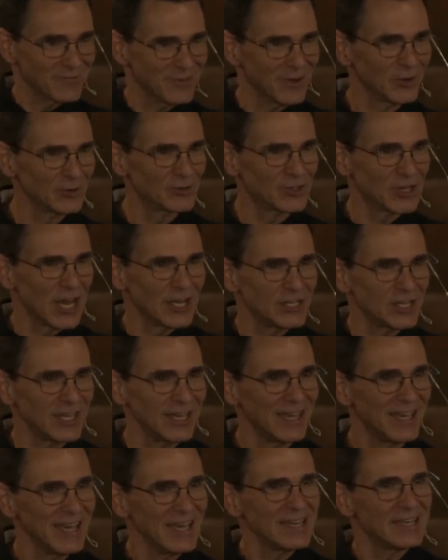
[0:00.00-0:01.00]
feel judgy?
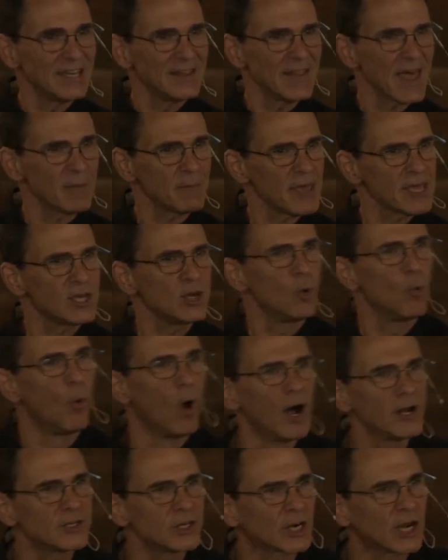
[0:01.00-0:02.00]
Didn't that make you
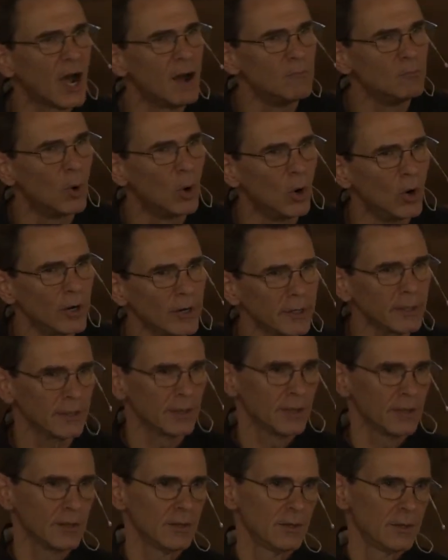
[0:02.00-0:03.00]
want to come more?
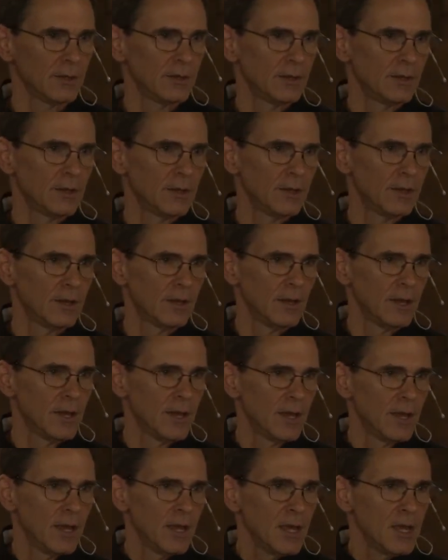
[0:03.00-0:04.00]

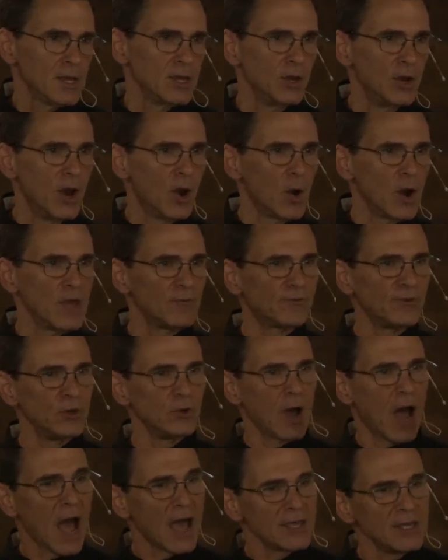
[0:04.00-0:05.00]

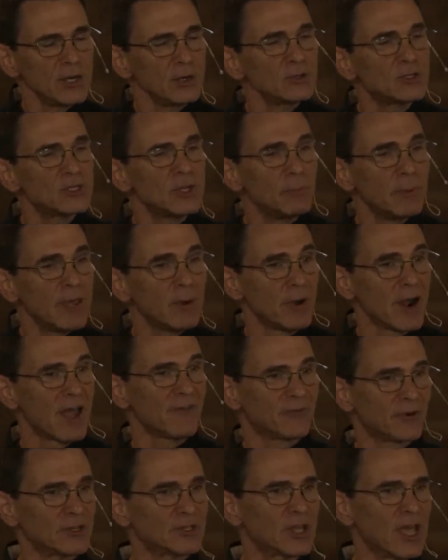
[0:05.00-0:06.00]
I used to be, when I
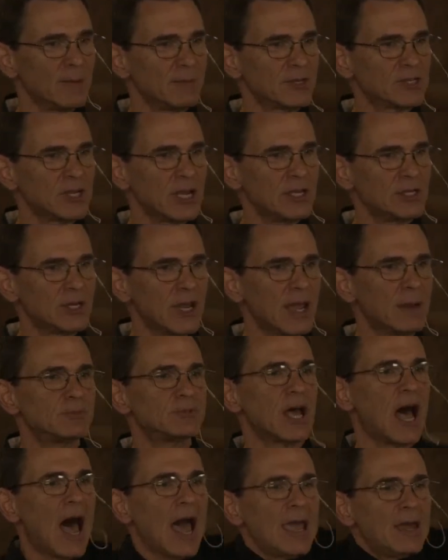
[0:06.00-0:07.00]
first came to St. James,
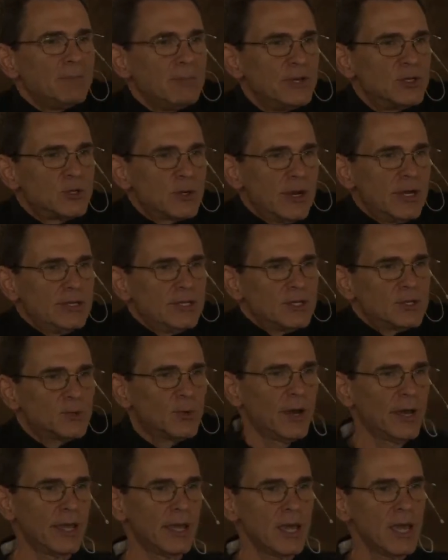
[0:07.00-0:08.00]
I had been trained this
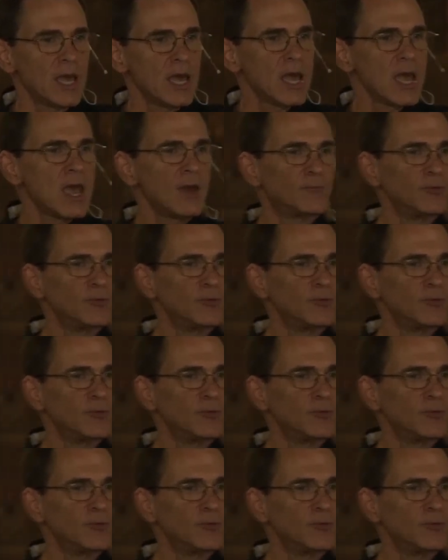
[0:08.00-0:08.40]
way. If